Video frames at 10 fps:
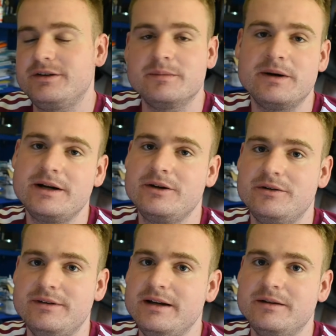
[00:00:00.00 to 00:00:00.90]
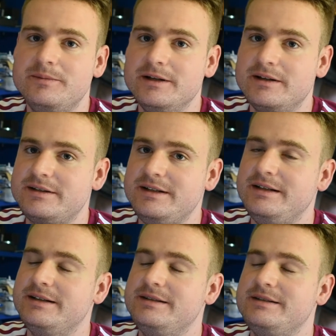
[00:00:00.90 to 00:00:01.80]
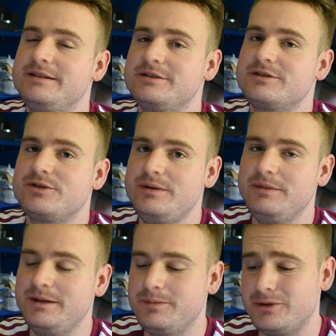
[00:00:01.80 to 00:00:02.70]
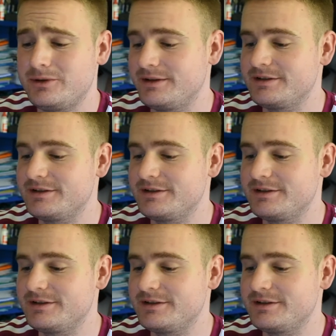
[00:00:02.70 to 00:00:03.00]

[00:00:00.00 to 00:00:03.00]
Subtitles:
the bioavailability is extremely poor.